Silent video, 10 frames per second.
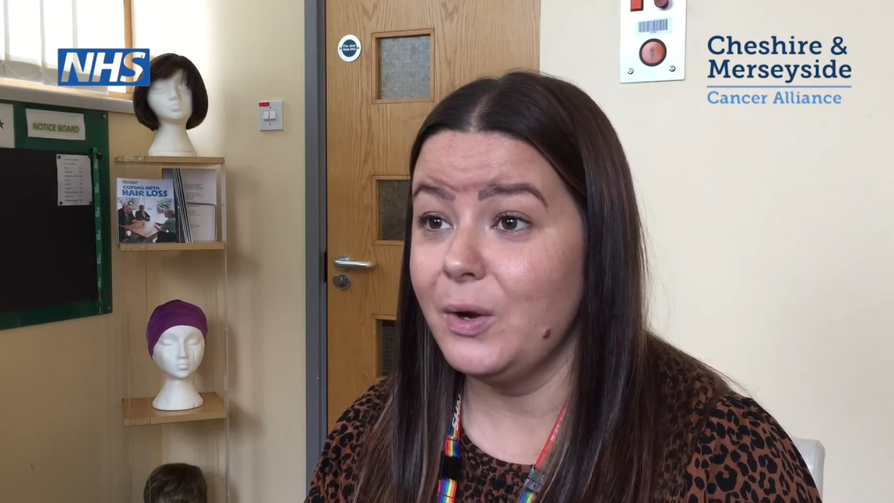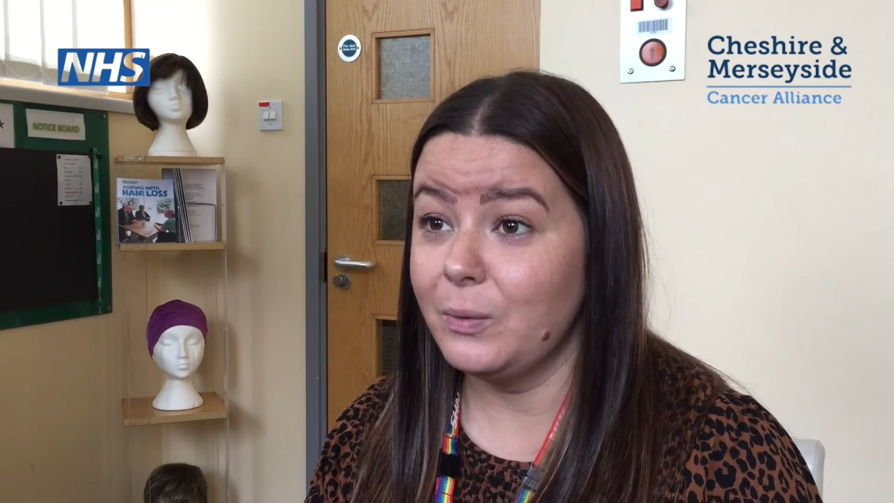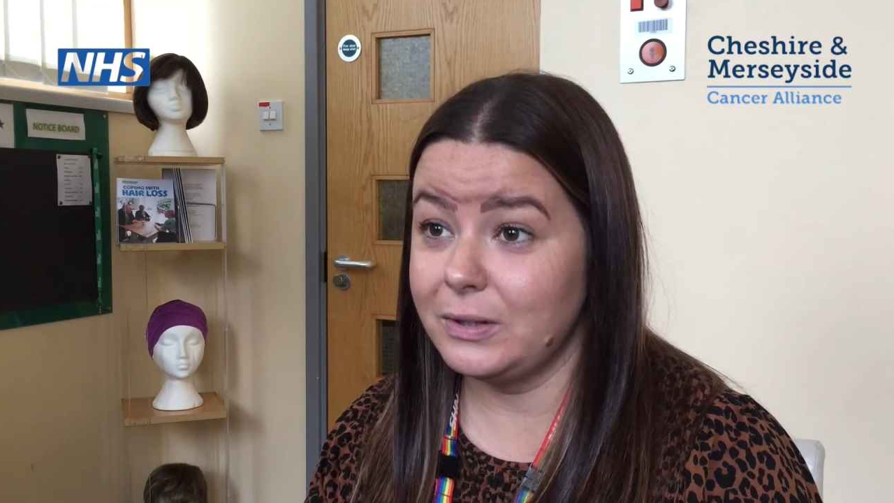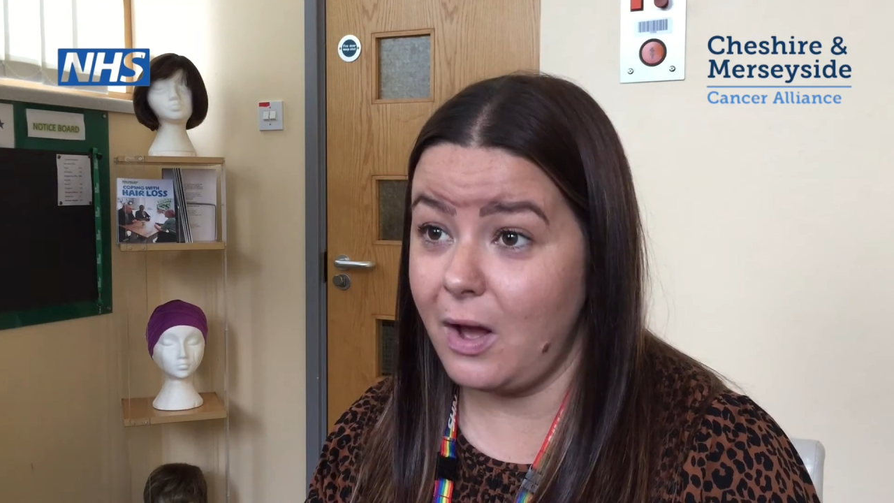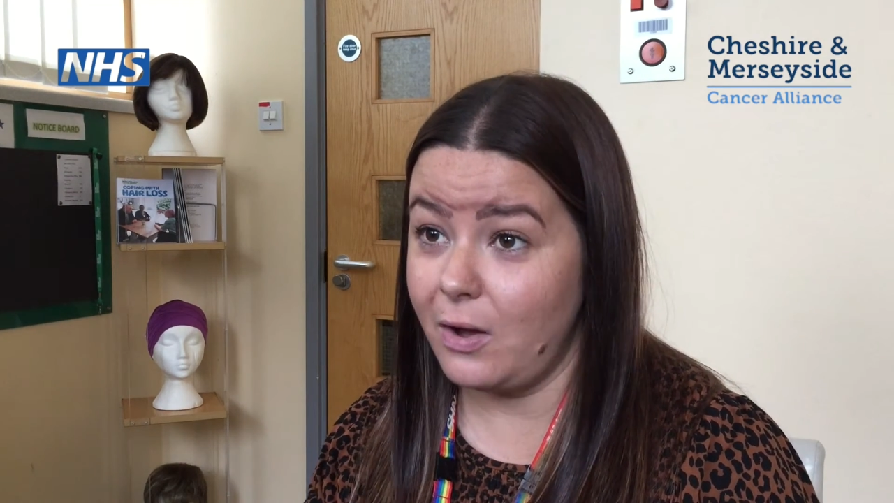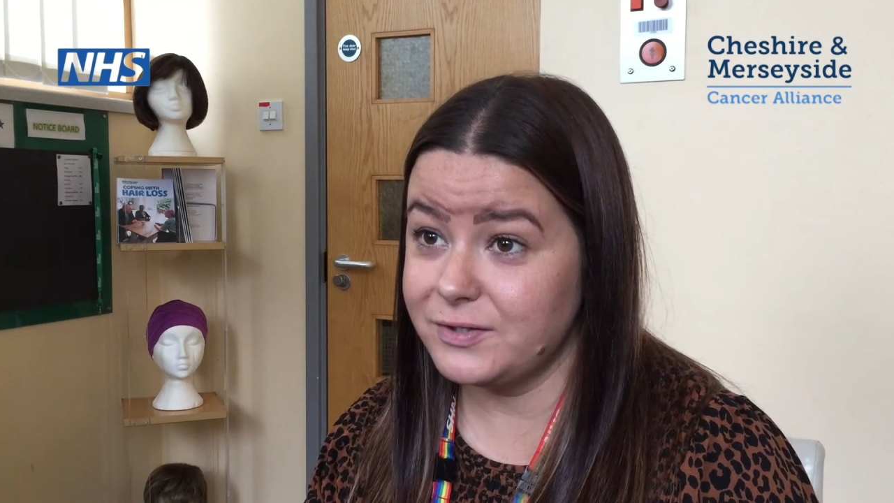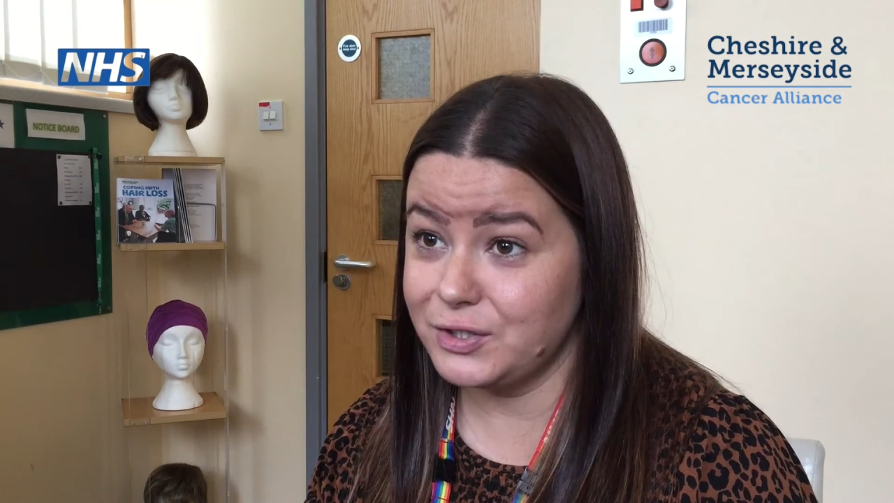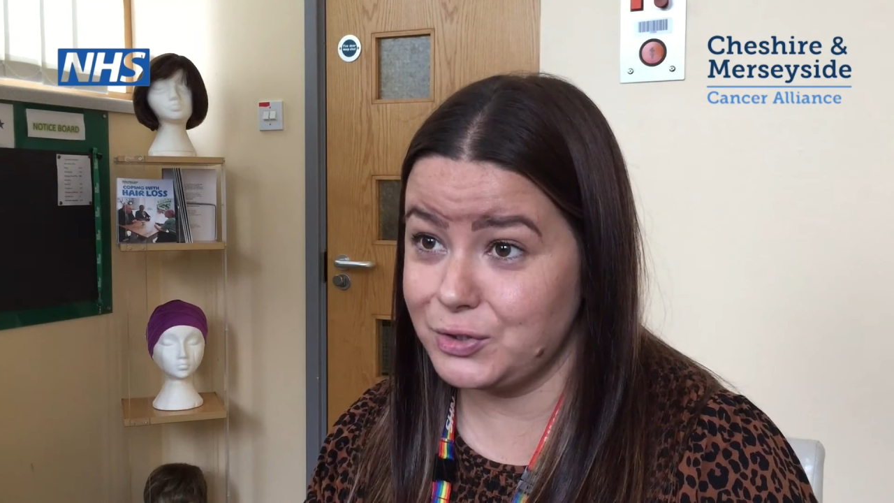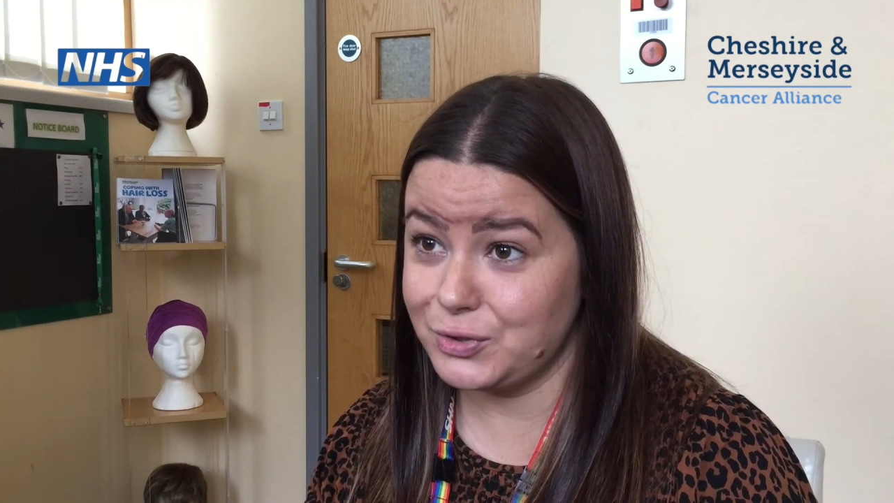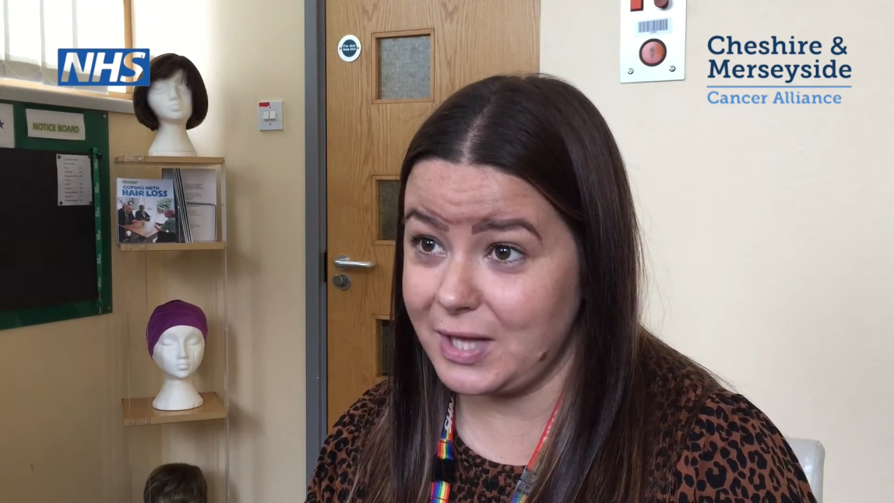Well, ours
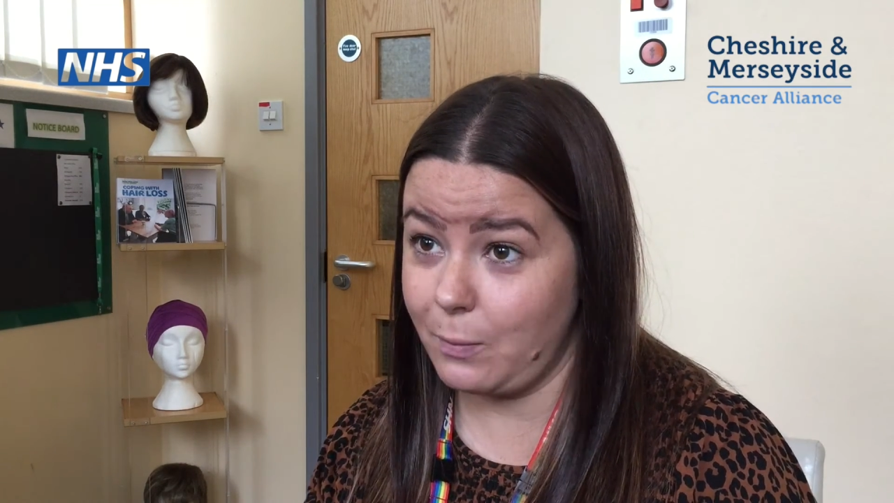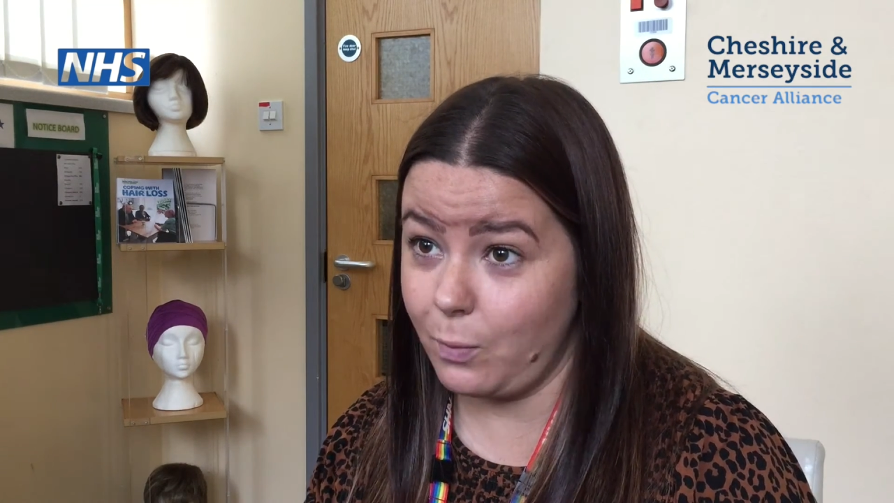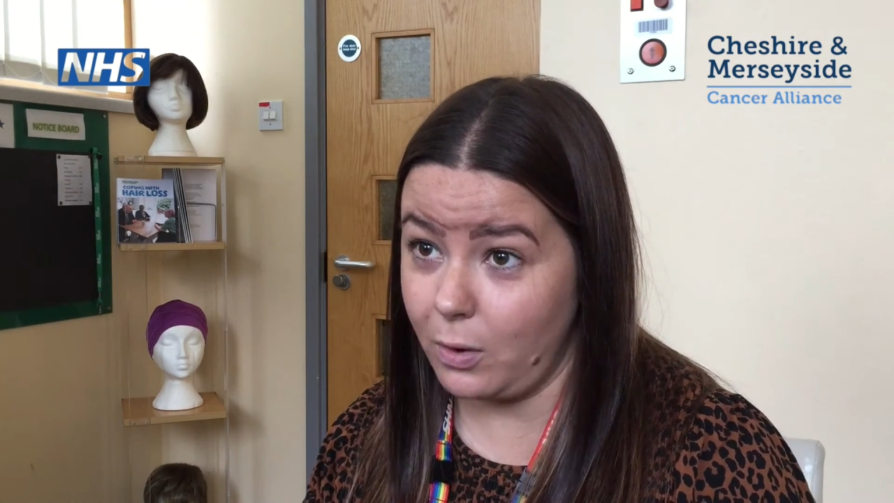is just that